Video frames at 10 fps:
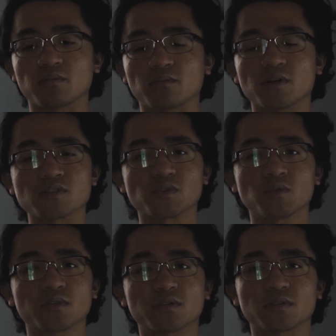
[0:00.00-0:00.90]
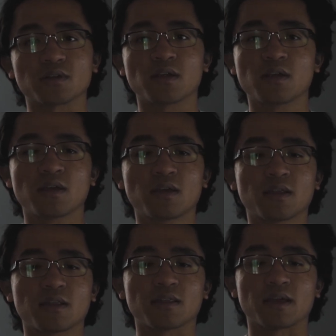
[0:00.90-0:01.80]
much older,
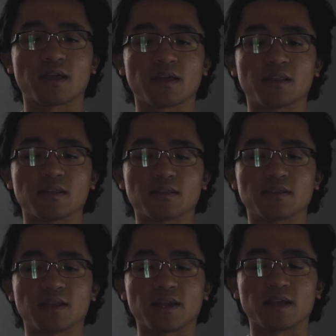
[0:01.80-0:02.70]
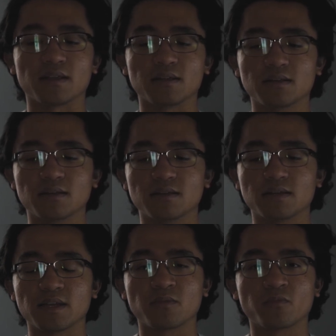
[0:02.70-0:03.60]
that I
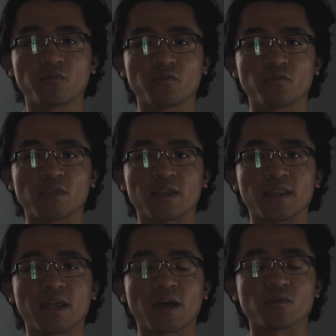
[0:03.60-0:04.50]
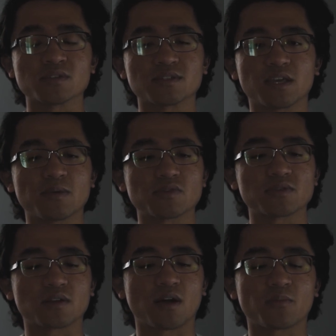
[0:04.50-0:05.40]
didn't, and that I wasn't able
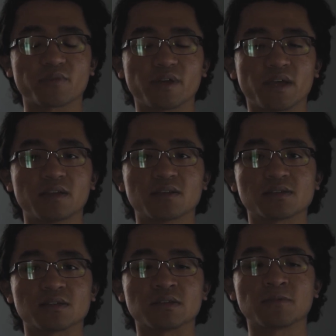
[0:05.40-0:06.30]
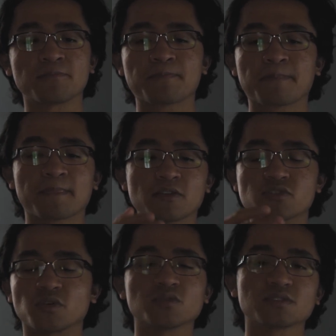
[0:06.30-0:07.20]
to comprehend until
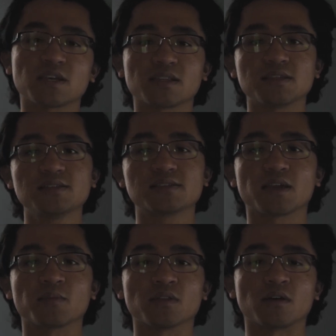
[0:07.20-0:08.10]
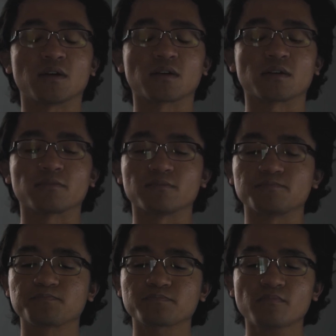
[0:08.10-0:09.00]
shows like these came along.
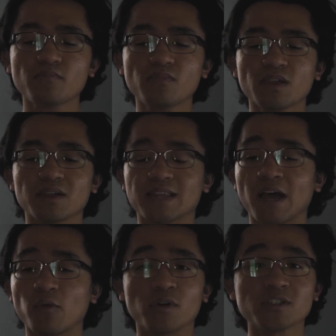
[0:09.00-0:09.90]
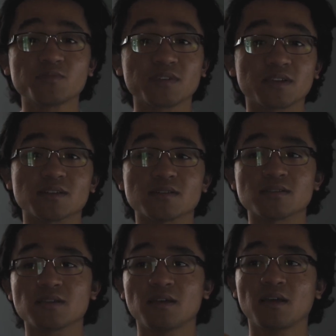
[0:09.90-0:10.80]
And that was
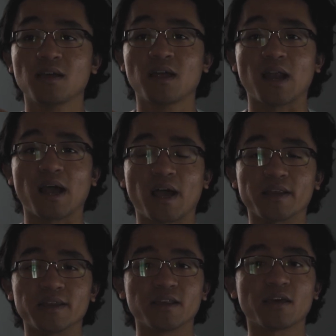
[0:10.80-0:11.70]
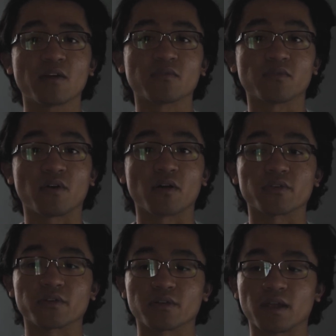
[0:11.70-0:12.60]
because I didn't have a
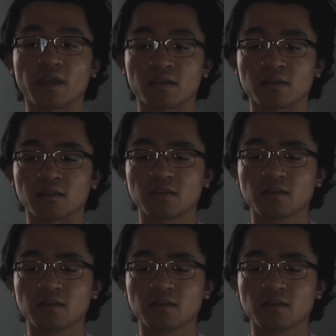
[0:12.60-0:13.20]
father. And